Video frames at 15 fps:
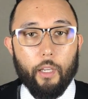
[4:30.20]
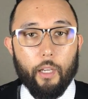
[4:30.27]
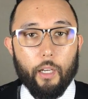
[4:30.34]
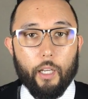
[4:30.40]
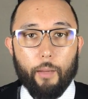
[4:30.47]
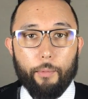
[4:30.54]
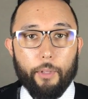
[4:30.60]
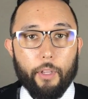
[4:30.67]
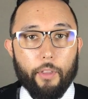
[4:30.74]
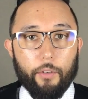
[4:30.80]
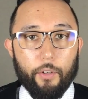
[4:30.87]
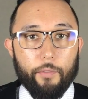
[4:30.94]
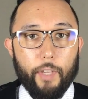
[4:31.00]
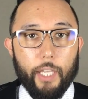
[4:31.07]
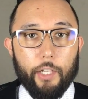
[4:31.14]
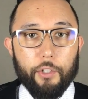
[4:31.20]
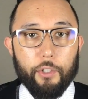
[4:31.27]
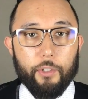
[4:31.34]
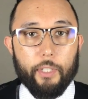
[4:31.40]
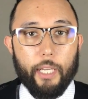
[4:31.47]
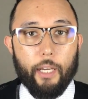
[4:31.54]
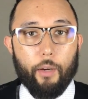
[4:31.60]
A couple of the other
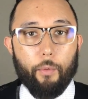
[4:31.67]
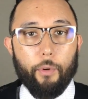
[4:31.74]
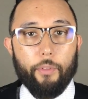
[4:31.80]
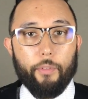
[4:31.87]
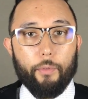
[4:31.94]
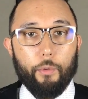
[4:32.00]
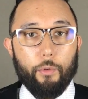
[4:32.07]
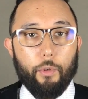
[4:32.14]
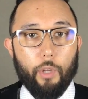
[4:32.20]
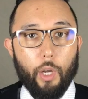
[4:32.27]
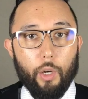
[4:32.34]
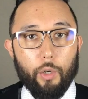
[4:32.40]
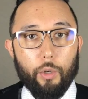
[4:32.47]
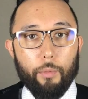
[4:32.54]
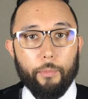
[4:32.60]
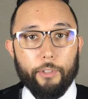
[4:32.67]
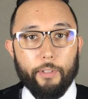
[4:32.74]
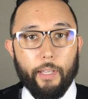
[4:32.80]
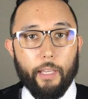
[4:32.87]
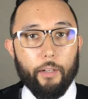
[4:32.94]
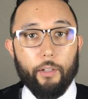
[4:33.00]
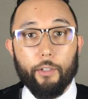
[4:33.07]
advantages now with Google Home is
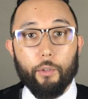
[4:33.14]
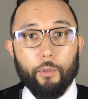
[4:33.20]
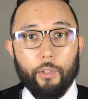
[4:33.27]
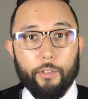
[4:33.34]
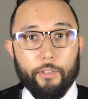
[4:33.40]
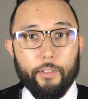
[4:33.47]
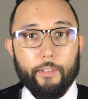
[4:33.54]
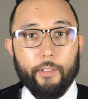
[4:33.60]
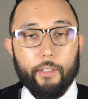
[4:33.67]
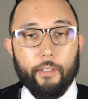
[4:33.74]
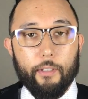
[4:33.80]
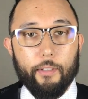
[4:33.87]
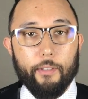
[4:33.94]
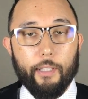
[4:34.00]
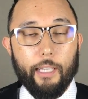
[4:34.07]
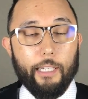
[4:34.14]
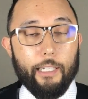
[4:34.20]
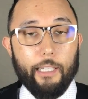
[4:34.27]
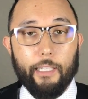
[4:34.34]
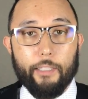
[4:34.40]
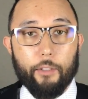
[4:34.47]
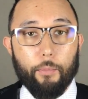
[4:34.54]
that in Google Assistant is that
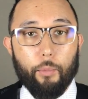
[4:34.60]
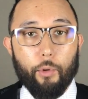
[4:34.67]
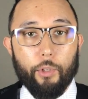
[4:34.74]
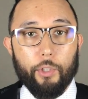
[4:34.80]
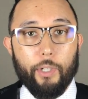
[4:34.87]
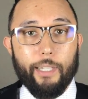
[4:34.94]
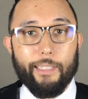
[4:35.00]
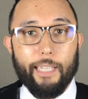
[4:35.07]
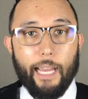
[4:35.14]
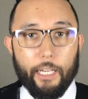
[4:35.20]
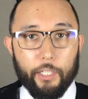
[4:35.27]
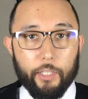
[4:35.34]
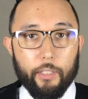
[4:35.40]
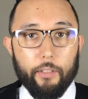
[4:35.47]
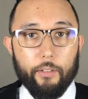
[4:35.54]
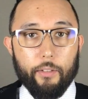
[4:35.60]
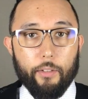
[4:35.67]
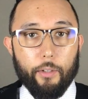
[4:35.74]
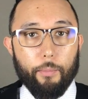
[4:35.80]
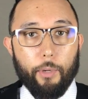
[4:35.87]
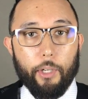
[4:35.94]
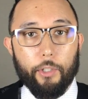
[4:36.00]
it can support transactions,
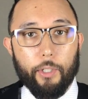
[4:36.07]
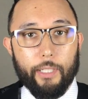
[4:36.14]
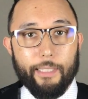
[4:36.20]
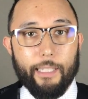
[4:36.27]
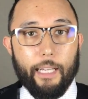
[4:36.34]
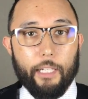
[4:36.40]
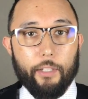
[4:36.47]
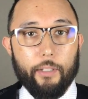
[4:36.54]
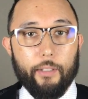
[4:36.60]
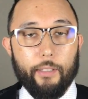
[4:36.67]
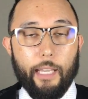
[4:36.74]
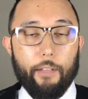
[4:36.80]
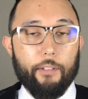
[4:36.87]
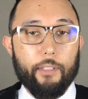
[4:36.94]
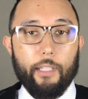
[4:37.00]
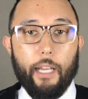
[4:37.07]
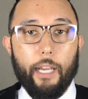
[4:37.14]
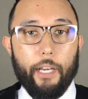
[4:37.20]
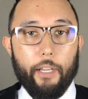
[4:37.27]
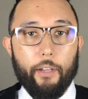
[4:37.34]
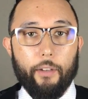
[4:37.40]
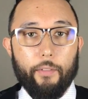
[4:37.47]
third-party transactions
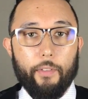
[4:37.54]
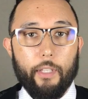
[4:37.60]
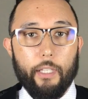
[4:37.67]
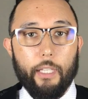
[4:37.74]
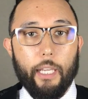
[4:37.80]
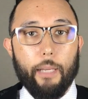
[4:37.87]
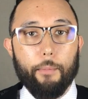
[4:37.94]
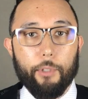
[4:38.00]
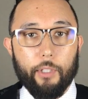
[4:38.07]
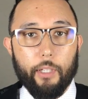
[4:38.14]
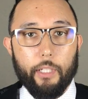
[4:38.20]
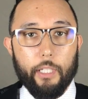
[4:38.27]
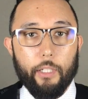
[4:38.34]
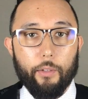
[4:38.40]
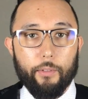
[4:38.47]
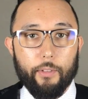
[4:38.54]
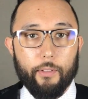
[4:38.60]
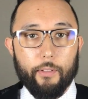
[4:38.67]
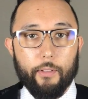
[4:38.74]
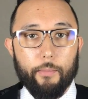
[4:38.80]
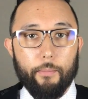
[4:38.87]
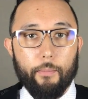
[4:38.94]
outside of the Amazon
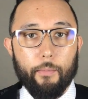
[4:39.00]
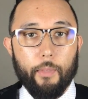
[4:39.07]
ecosystem.